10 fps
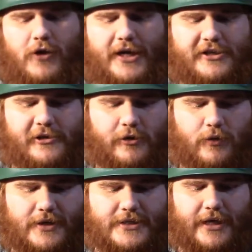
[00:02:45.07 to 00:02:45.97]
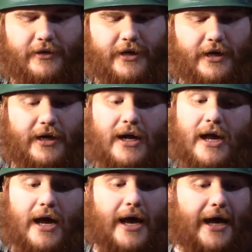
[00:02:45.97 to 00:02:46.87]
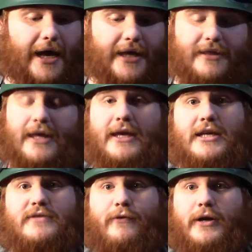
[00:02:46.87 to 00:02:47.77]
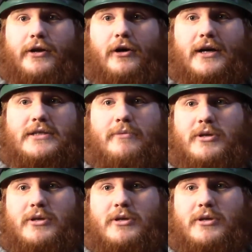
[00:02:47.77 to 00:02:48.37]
kind of turquoise color. I think he's freaking awesome.